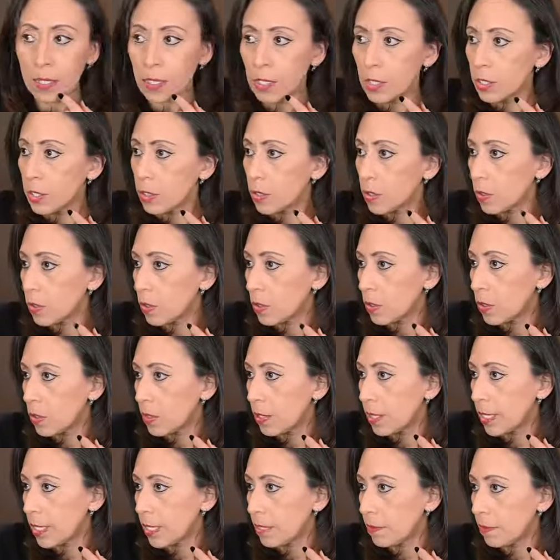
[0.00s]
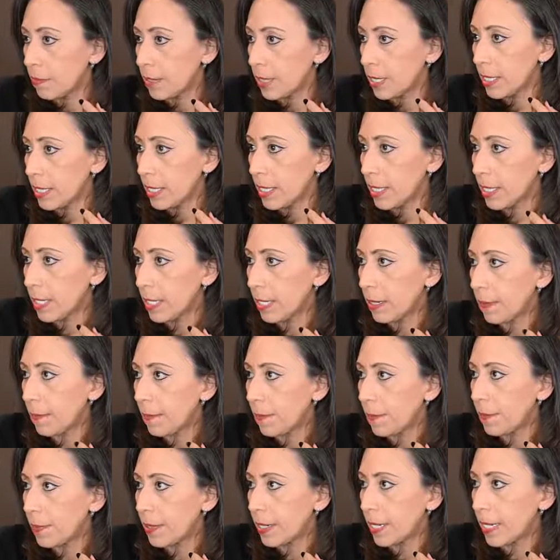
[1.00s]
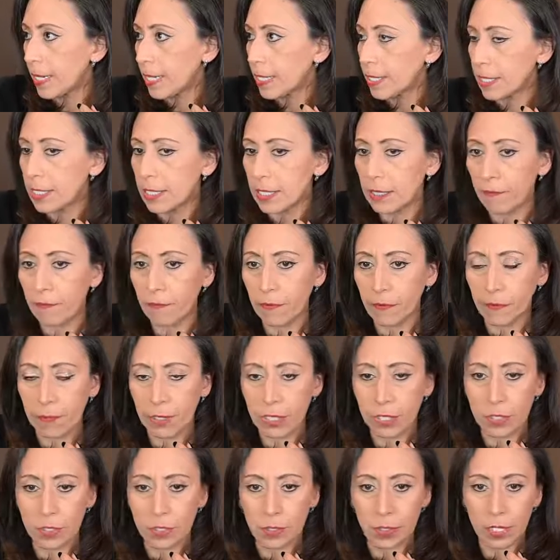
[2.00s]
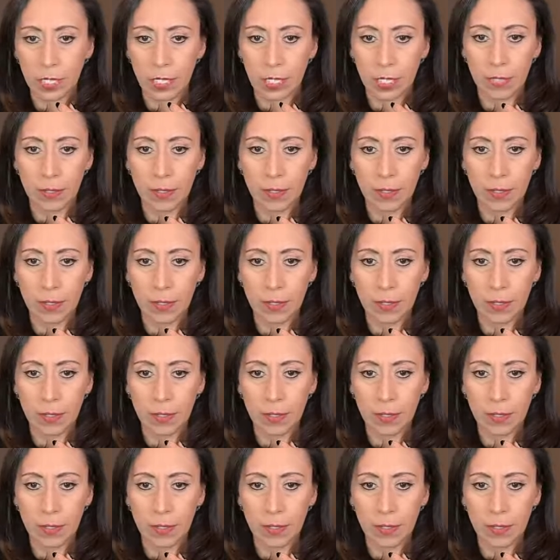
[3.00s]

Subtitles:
So let me bring this information here.